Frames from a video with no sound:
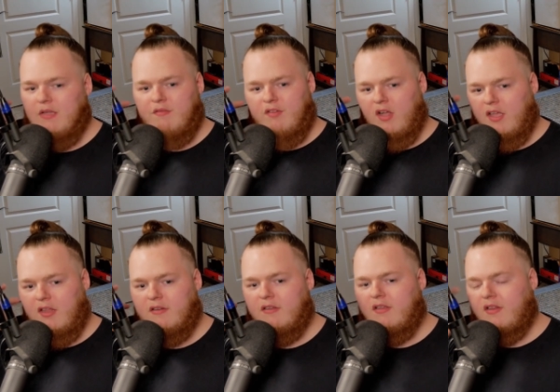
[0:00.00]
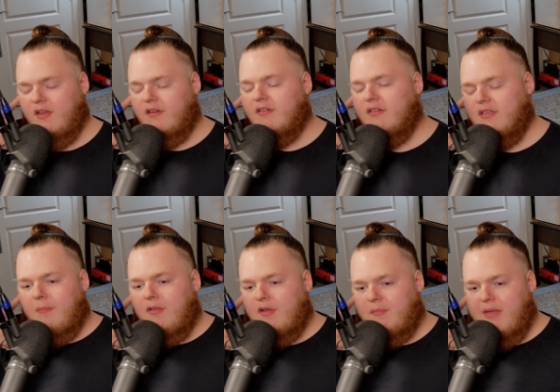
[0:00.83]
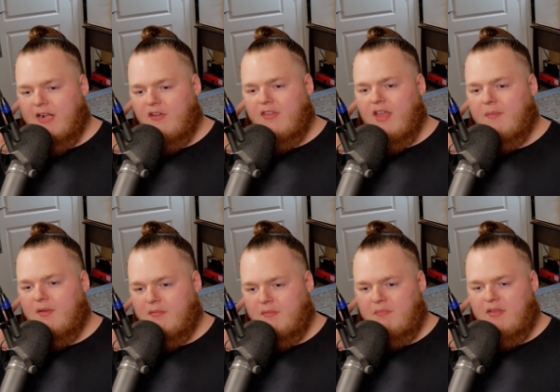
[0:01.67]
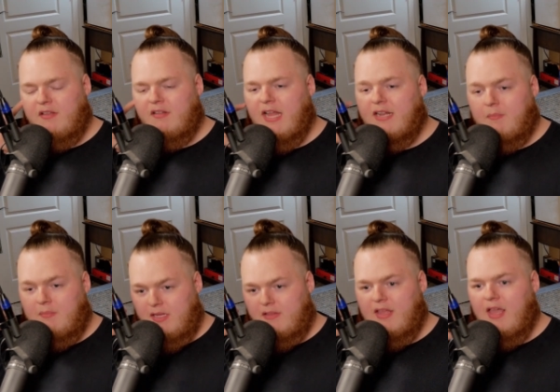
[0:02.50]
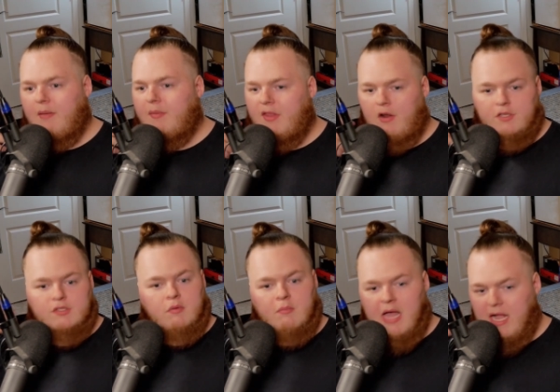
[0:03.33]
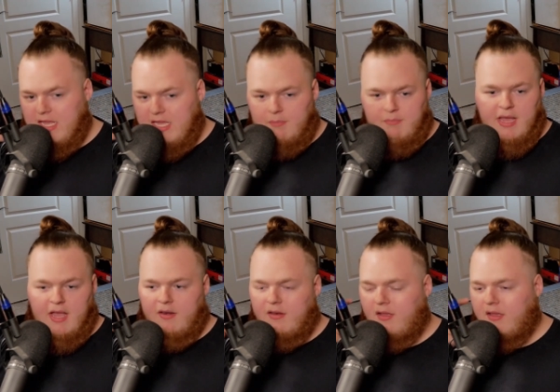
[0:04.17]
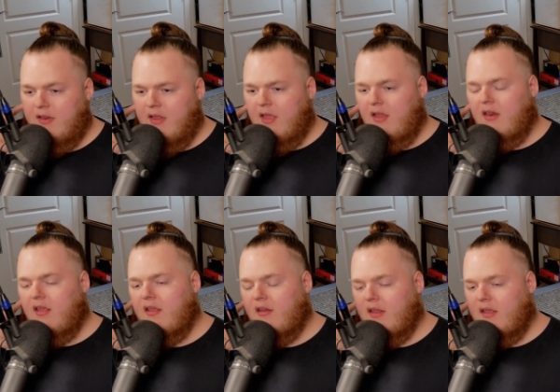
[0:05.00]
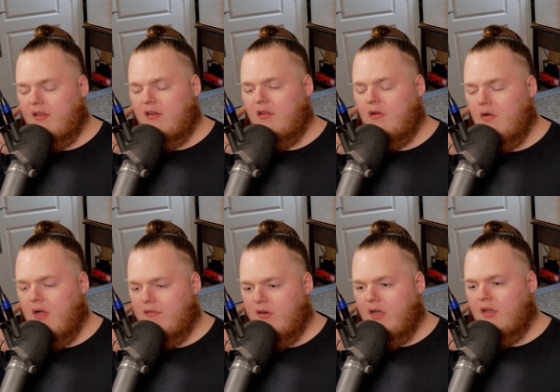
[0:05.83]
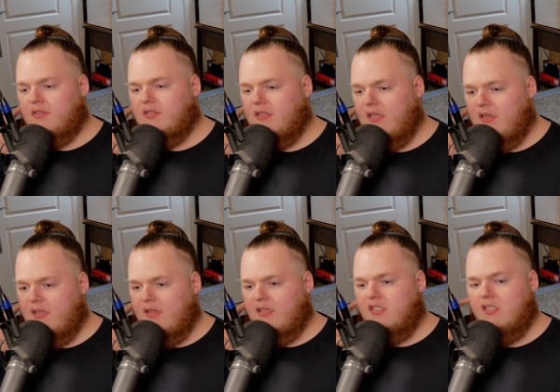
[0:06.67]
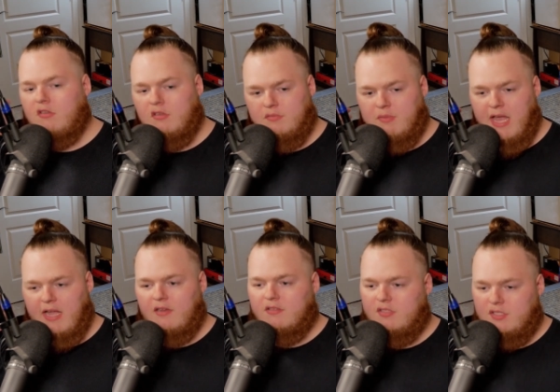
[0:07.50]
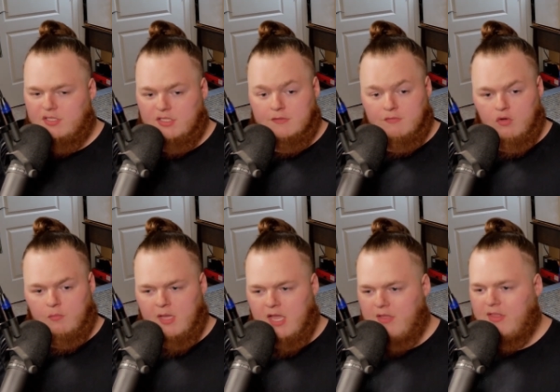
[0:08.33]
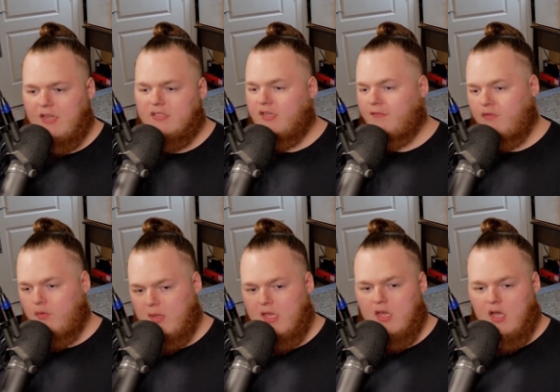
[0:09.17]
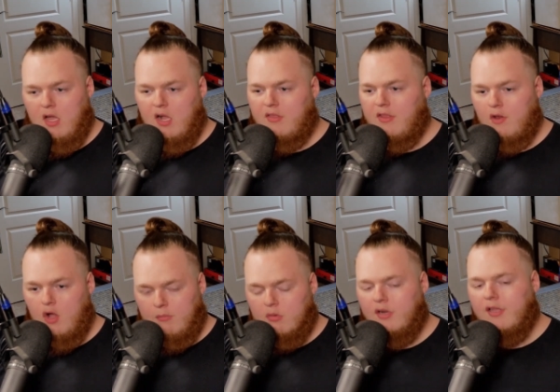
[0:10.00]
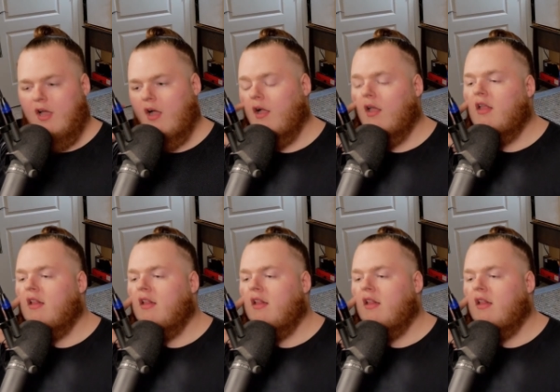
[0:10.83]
fucking, you know, looking back on them and being glad to meet them, and then also Maki and Panda and, and, and, and you know whoever else, and then and then she looks back and she sees Fumi, and then it's like Fumi Young and then Nobara Young,